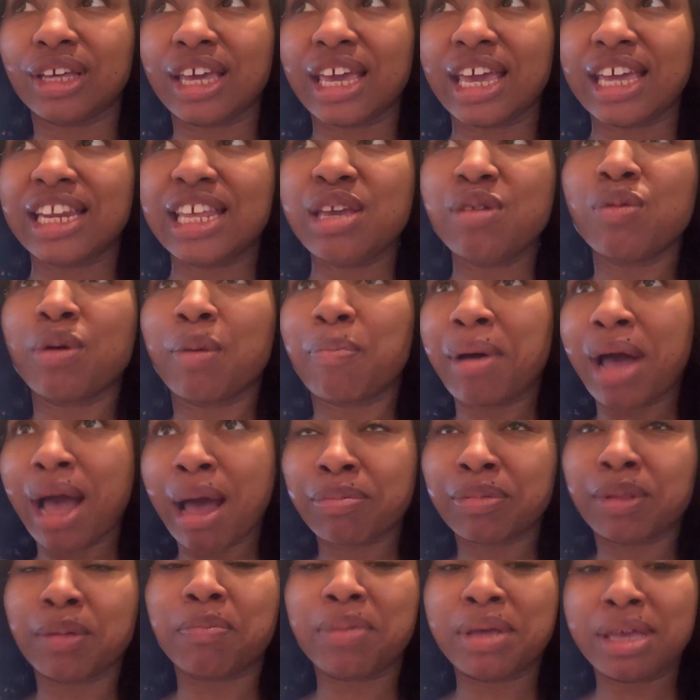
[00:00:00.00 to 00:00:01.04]
and he would
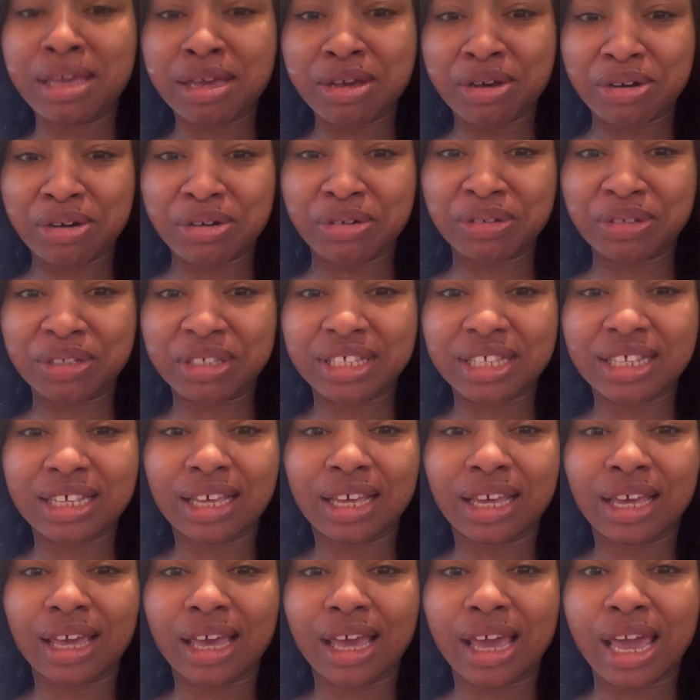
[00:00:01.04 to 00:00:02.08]
pop the pills
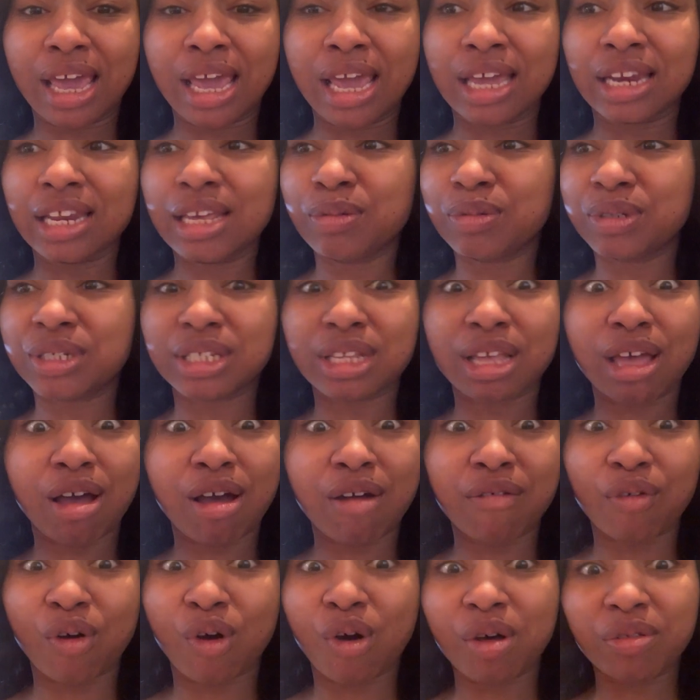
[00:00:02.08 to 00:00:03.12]
and he would just
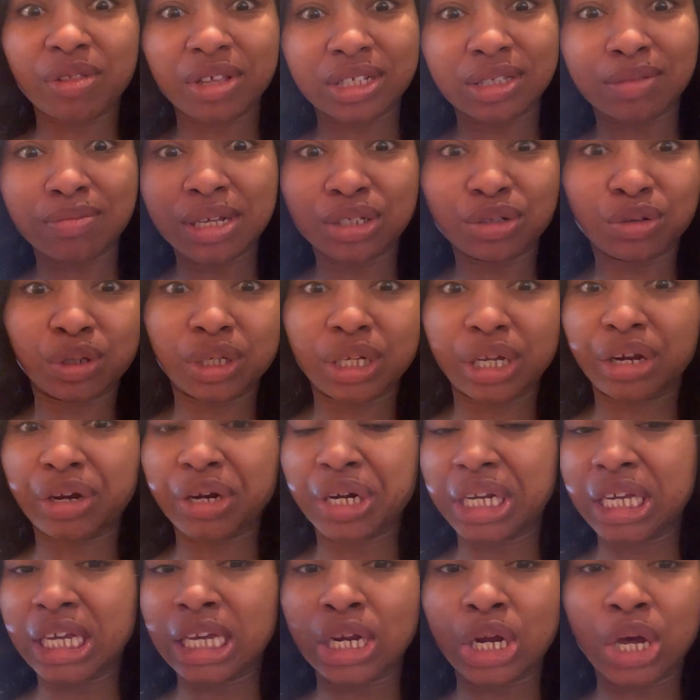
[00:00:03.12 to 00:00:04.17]
have all this mental
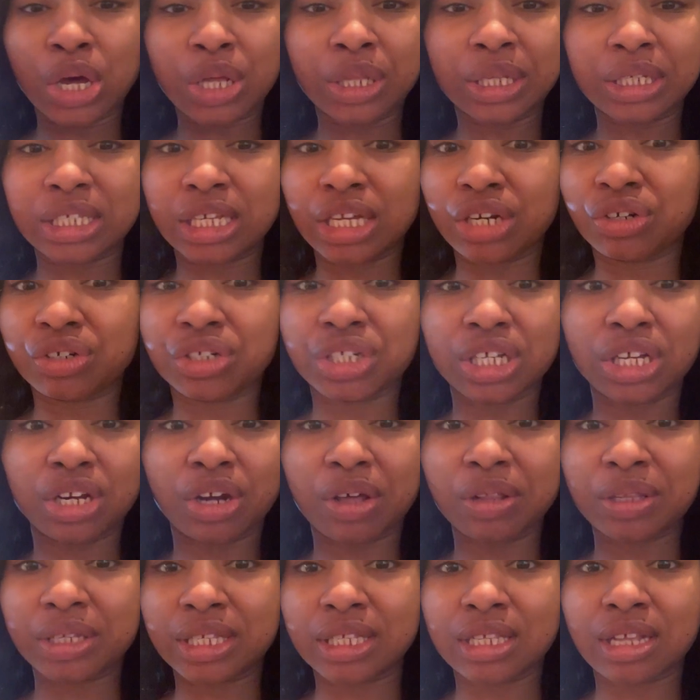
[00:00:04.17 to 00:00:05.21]
clarity and all this energy and
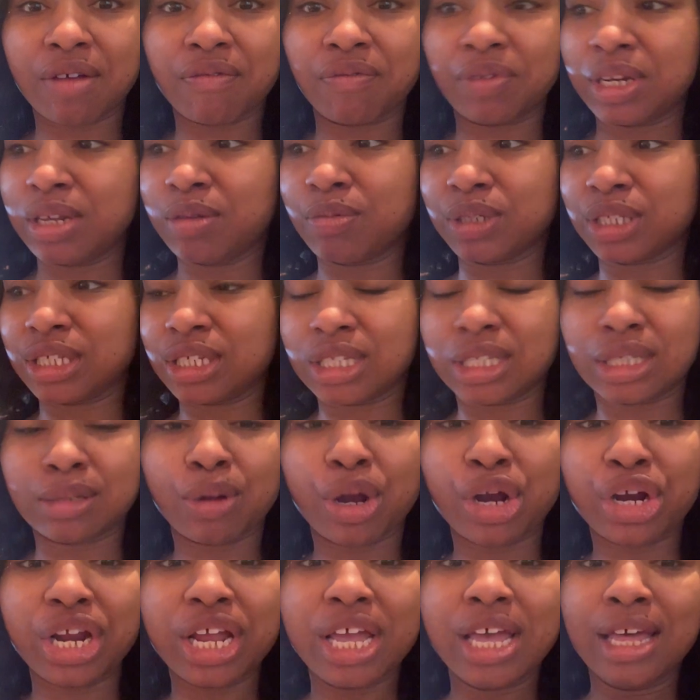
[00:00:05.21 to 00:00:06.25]
all this stuff and he was just
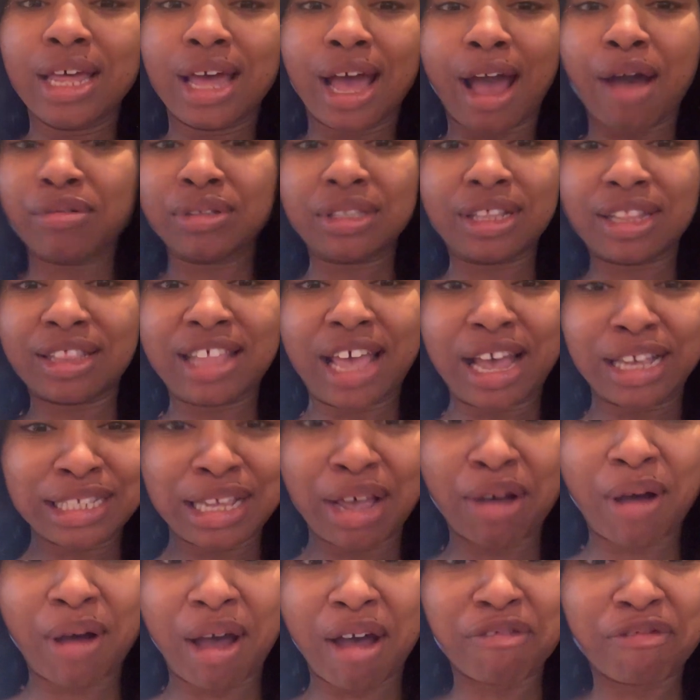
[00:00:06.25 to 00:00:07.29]
smart I, that's
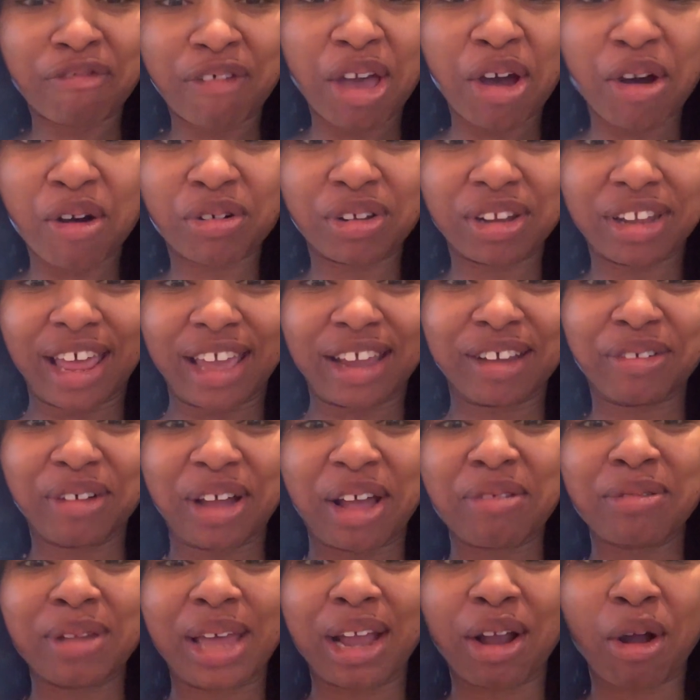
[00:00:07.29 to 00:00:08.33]
how i felt like
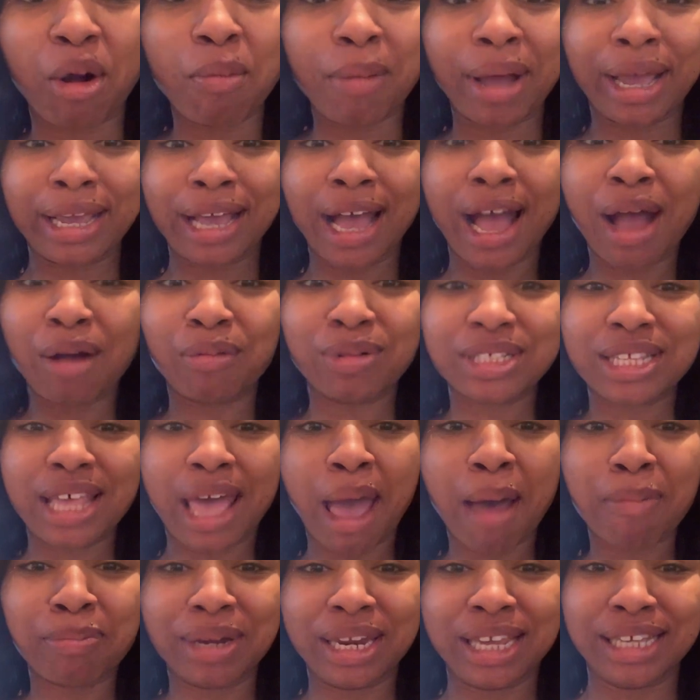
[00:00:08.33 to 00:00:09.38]
i'm like oh my god what's
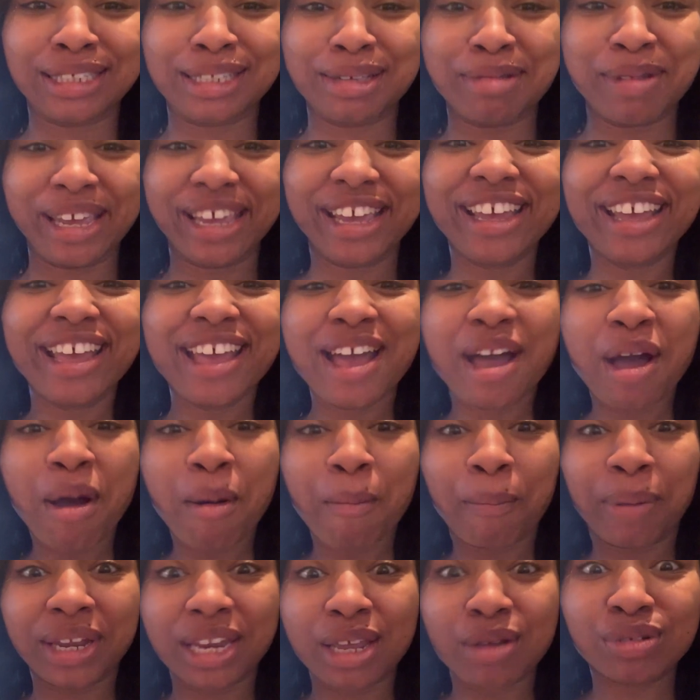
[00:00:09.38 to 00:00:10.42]
happening to me
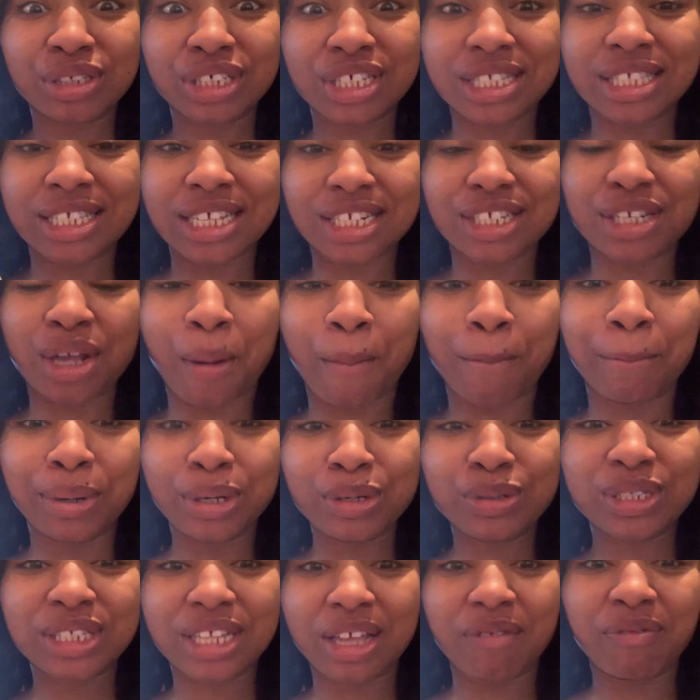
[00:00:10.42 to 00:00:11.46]
but it was just such a
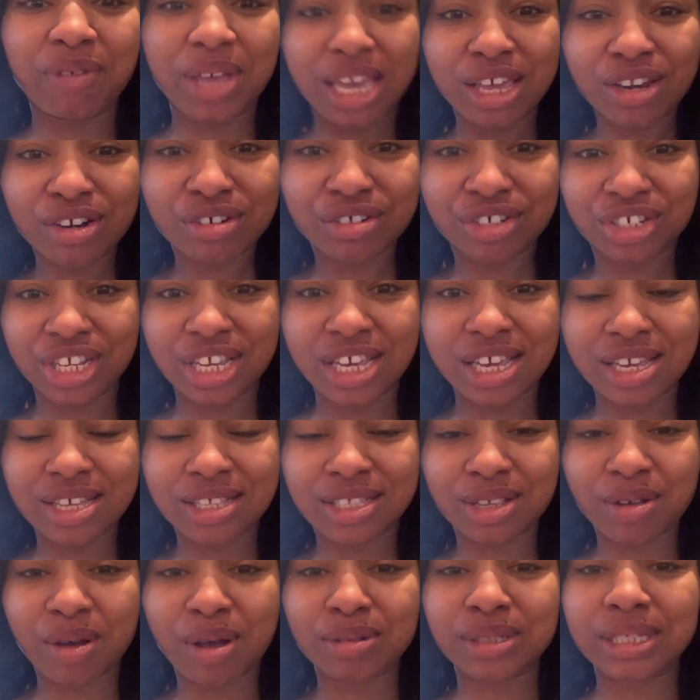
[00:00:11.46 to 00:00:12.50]
boost of energy
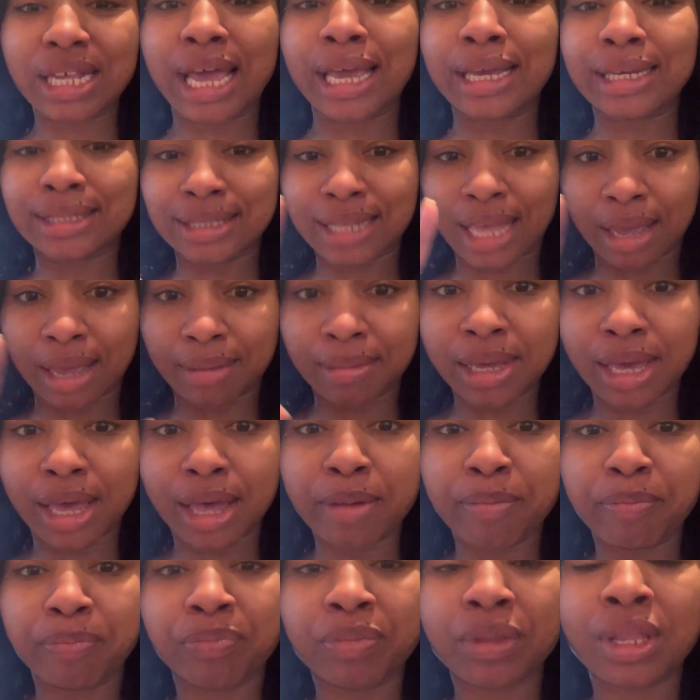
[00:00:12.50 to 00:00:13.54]
so i was like sign me
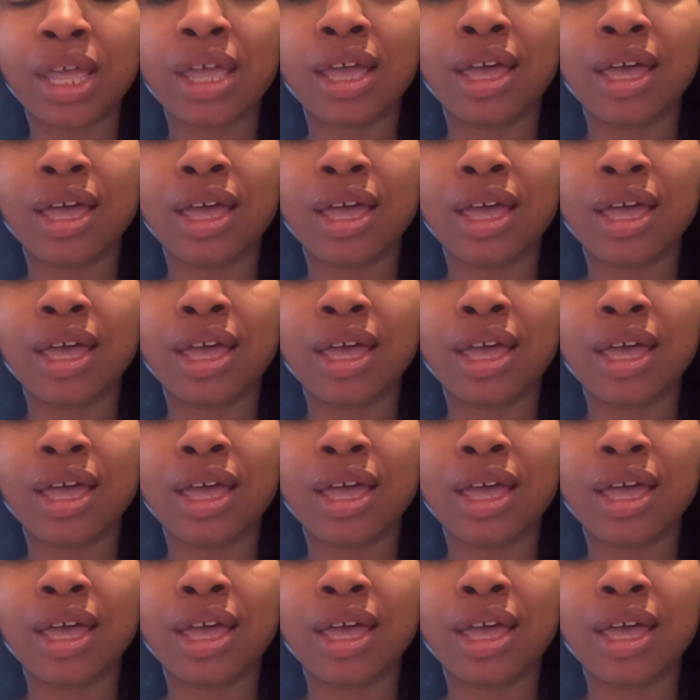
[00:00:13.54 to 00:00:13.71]
up